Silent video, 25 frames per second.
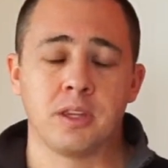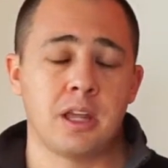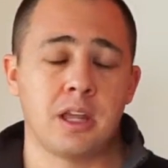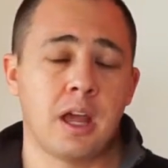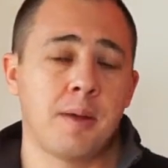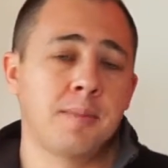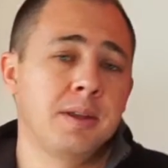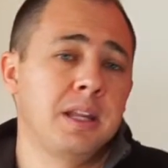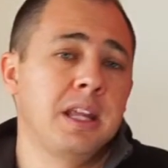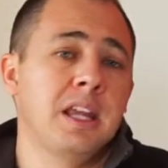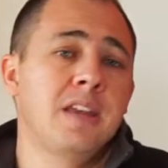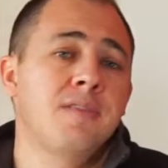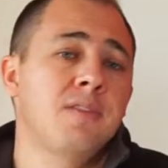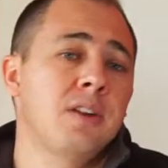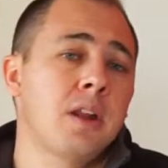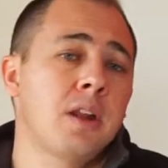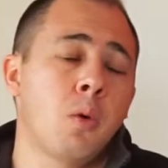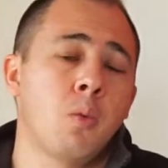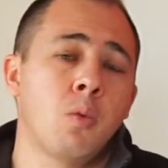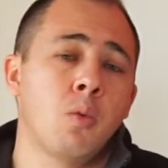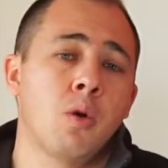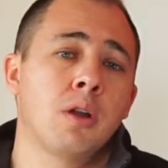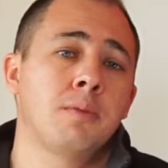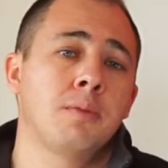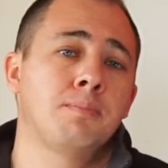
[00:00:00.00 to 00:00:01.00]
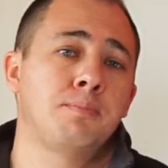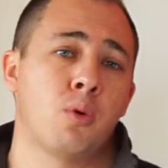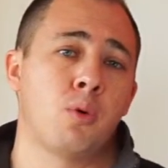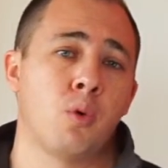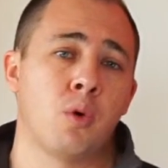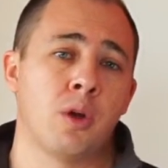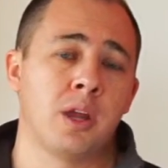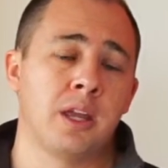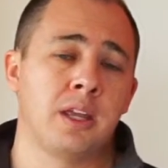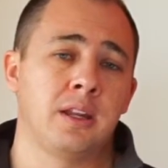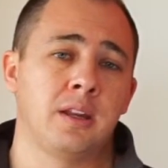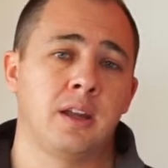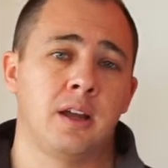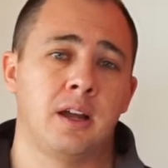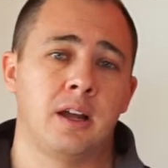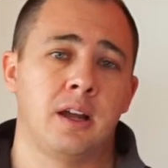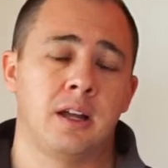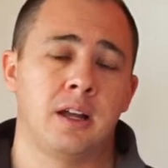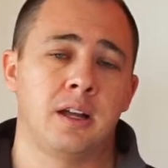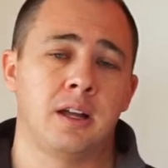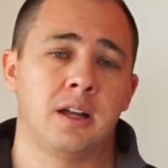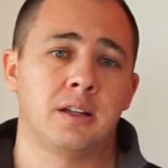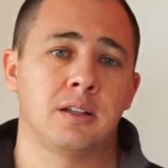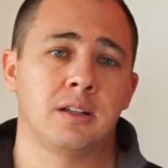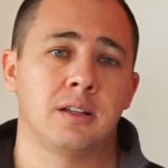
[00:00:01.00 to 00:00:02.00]
even at one point,
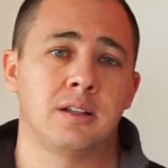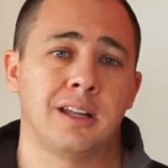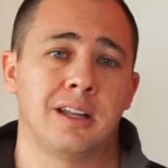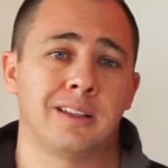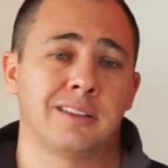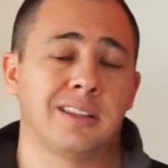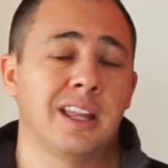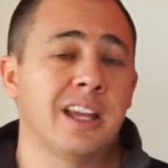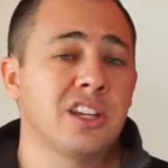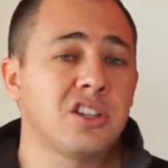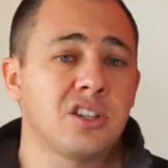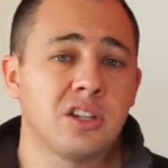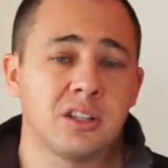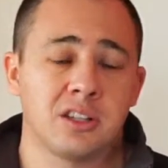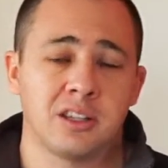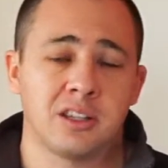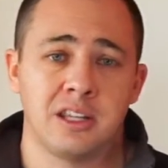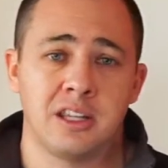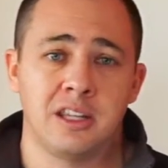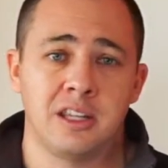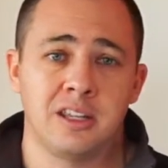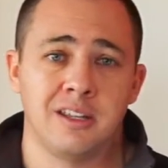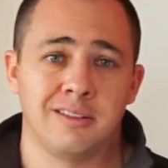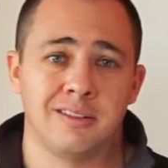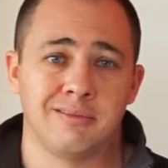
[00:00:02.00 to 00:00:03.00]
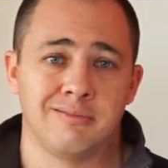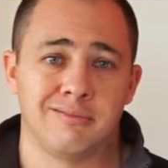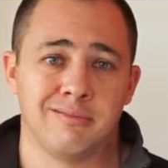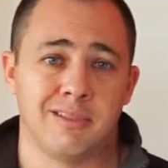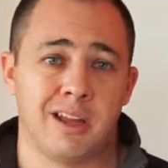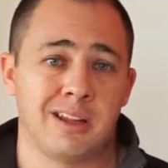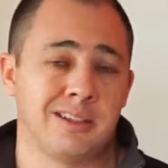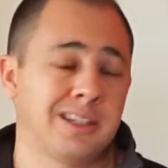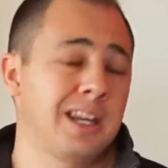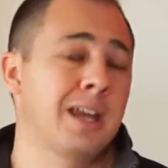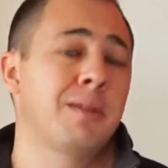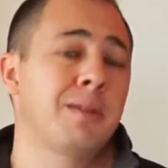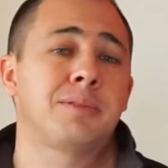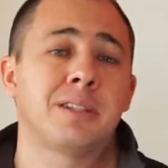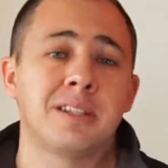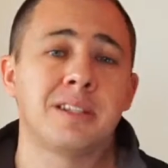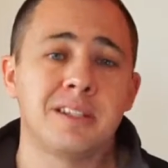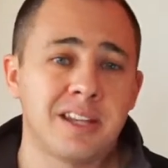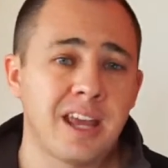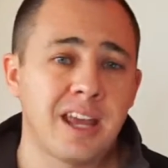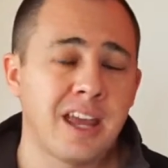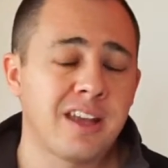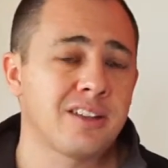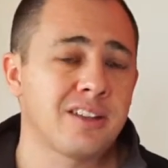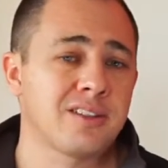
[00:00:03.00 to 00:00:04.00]
allegedly attempted to
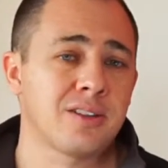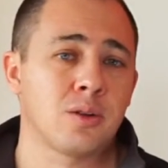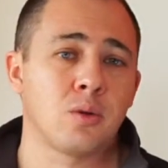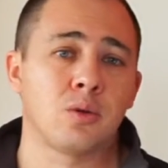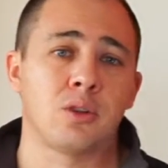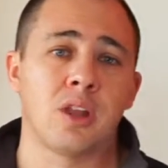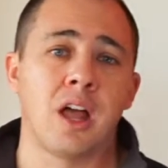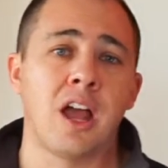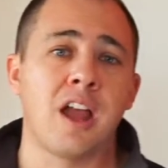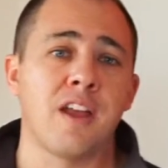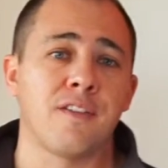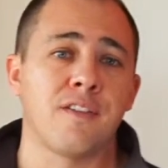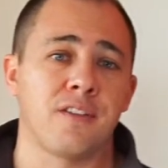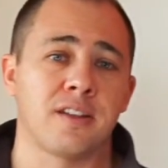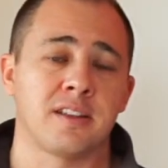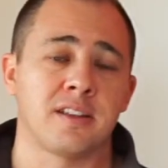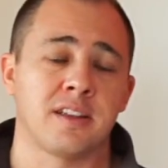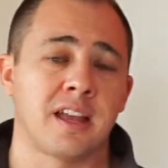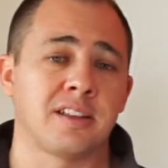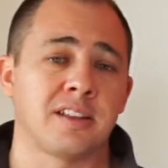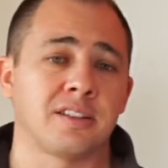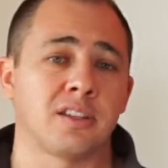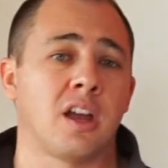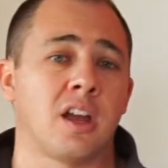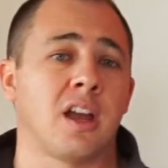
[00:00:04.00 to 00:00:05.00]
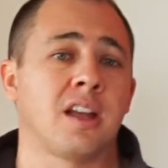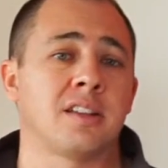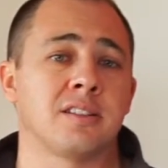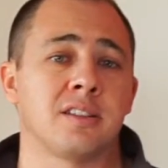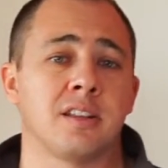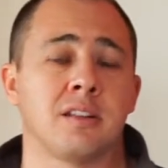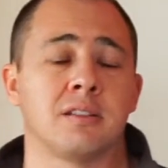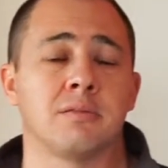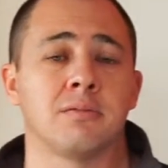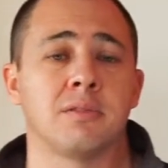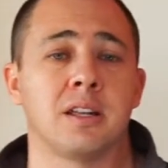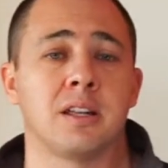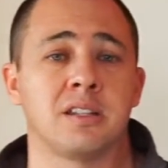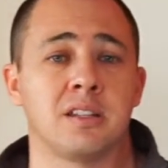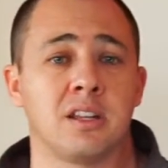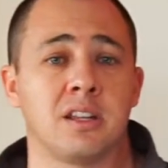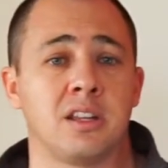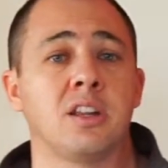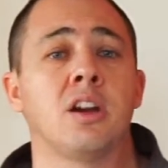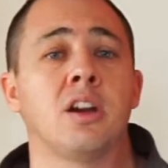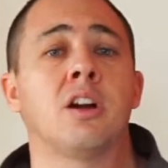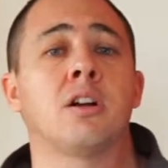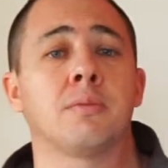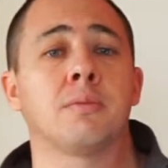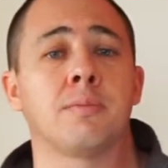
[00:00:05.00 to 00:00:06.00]
take his own life as a
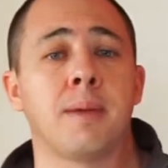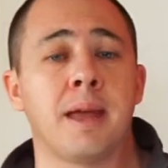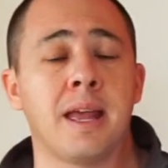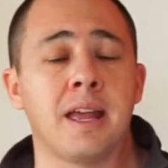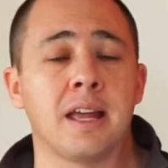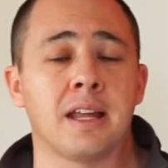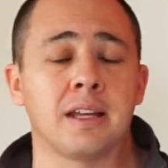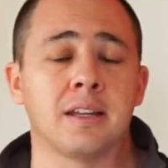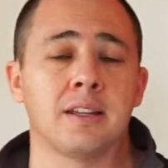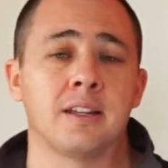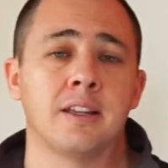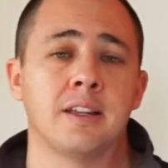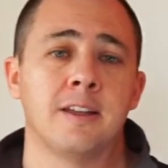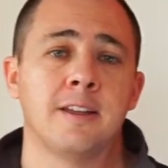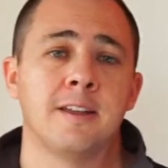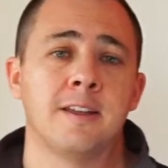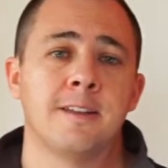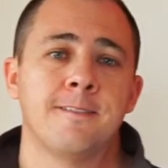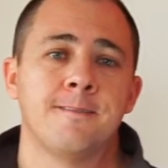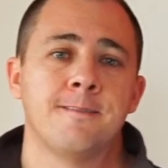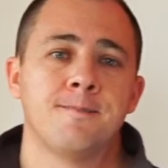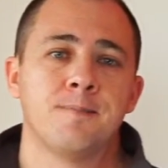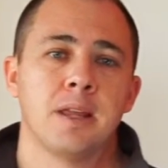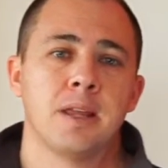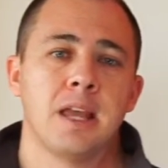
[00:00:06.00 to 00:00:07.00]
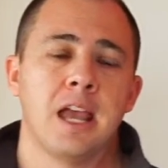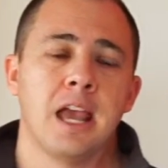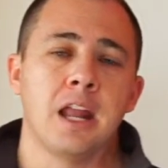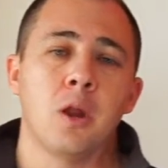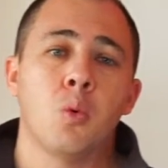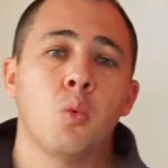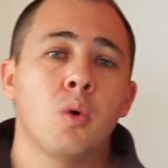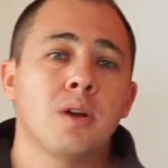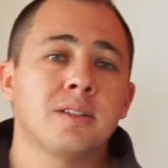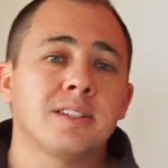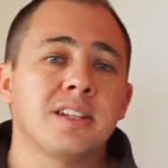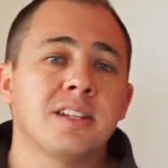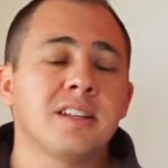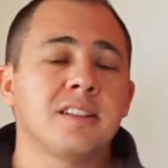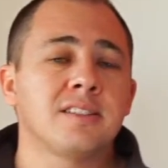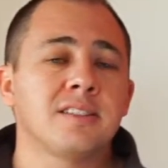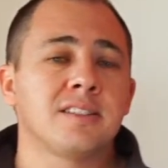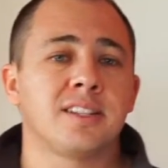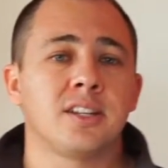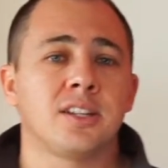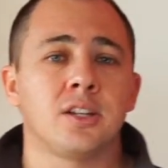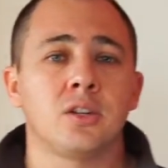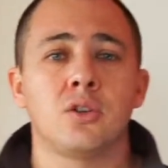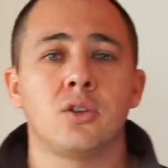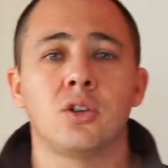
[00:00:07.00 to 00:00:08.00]
young man. And it wasn't
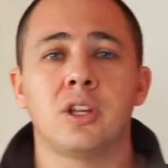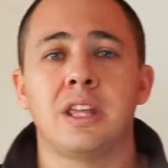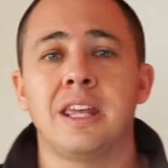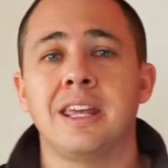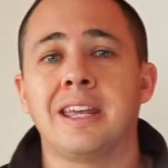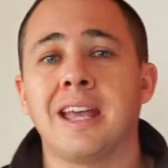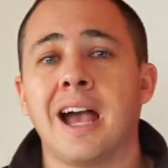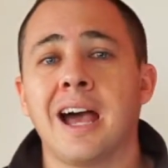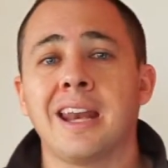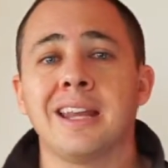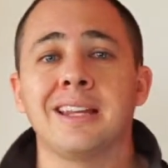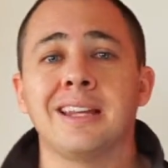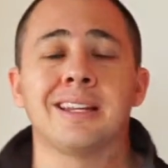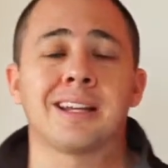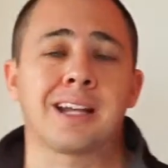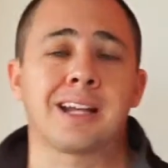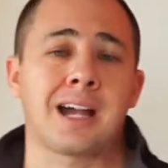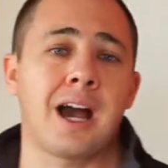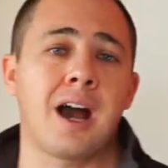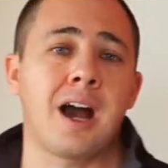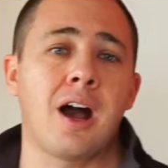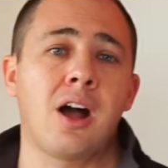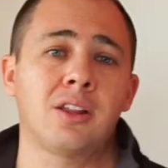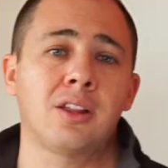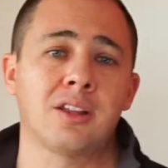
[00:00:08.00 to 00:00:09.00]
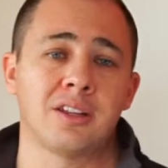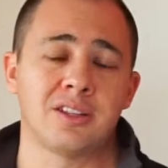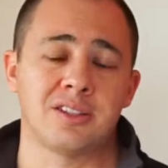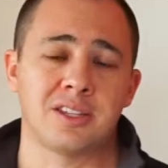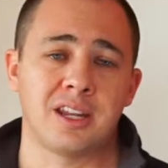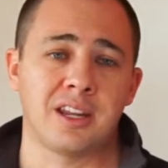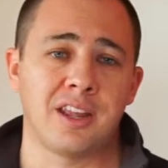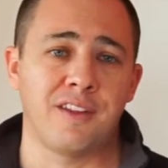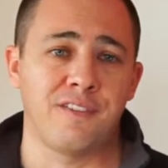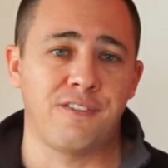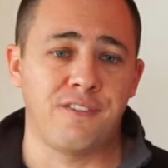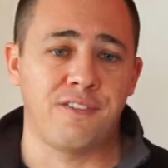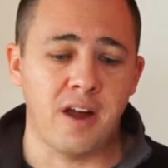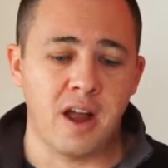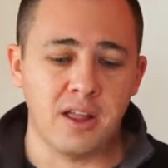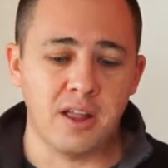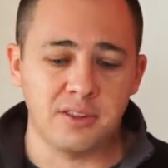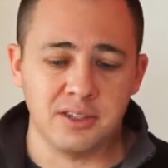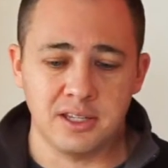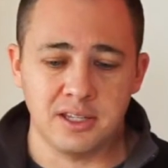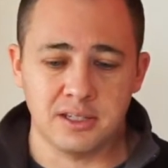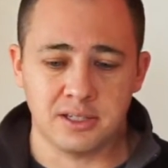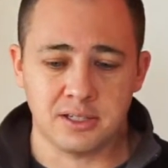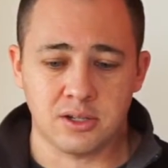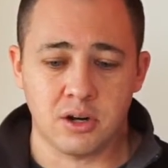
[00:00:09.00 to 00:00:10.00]
until he got into college that he
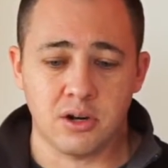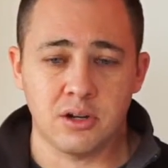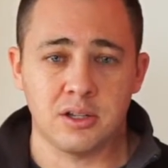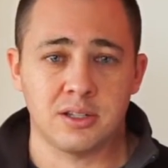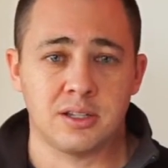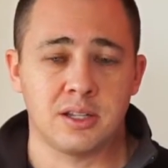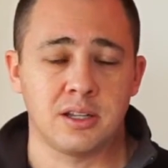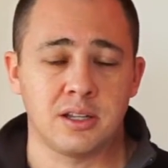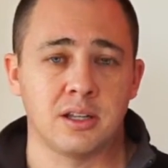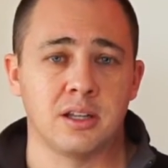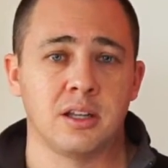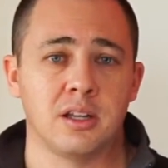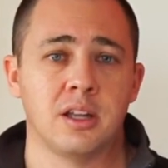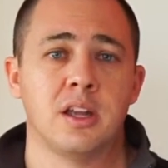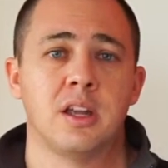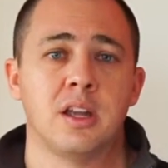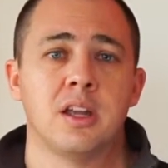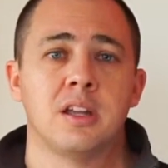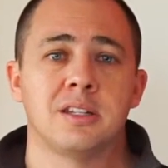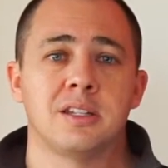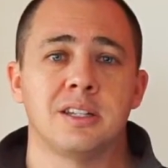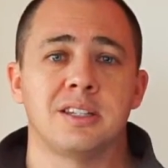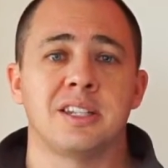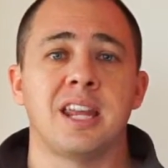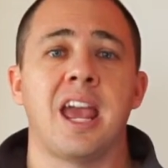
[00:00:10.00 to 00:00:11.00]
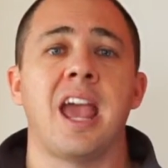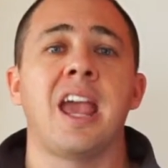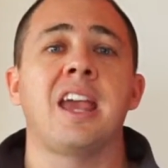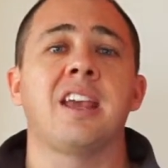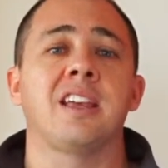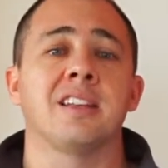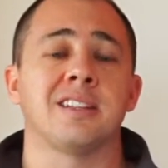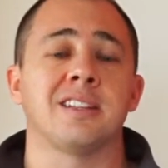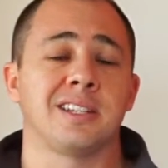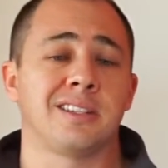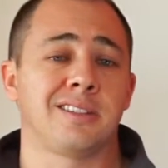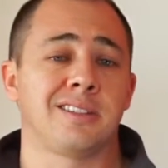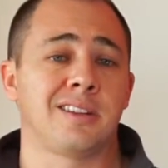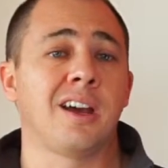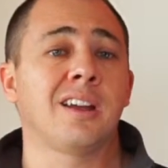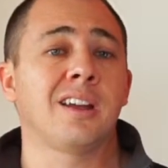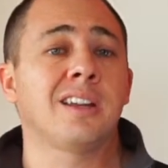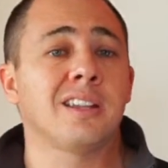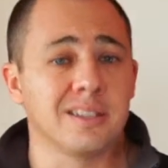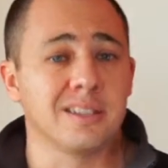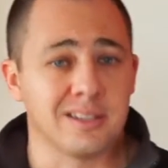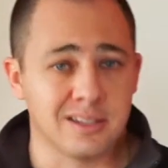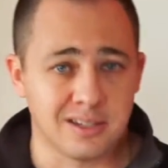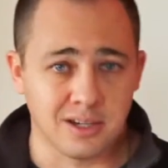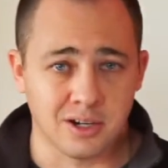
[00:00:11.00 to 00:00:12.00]
finally started to take his
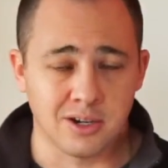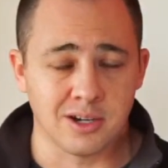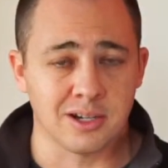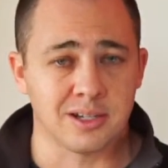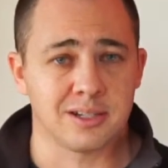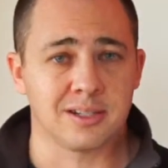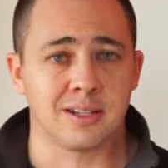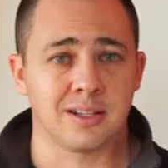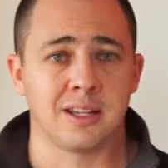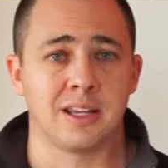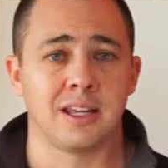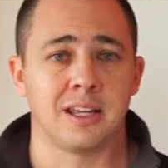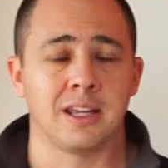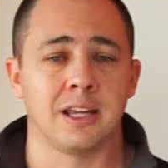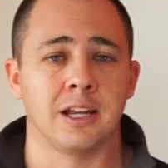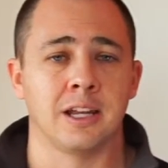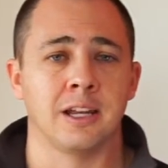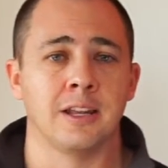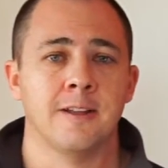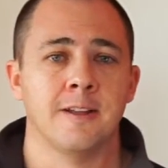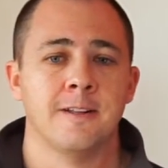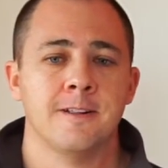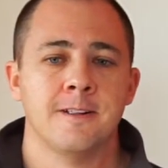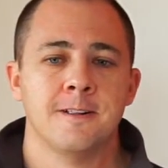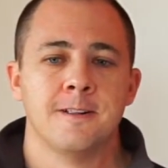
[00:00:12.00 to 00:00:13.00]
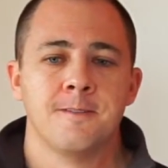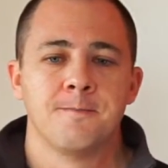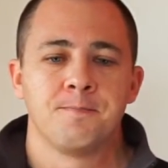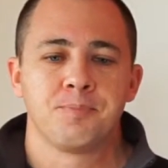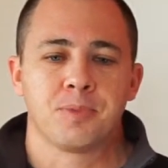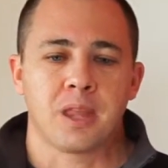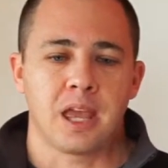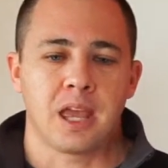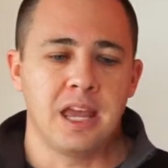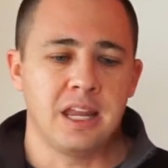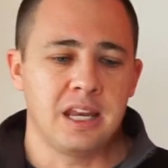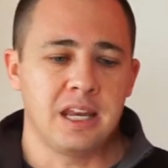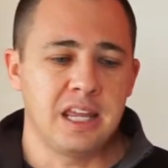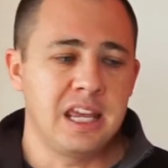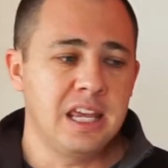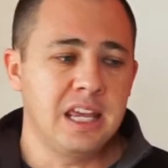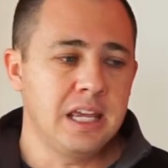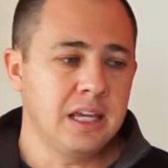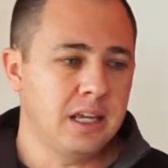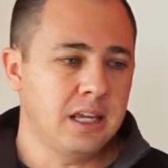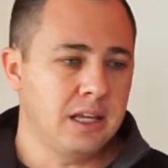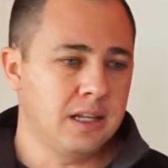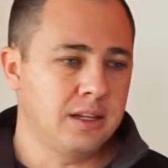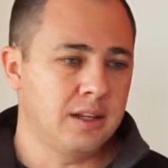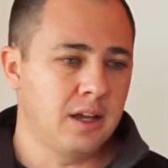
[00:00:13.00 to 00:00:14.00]
studies seriously, and he
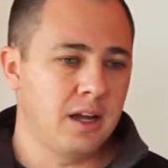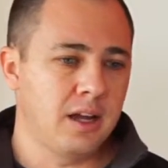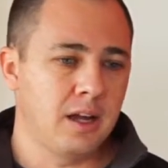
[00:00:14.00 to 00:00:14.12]
had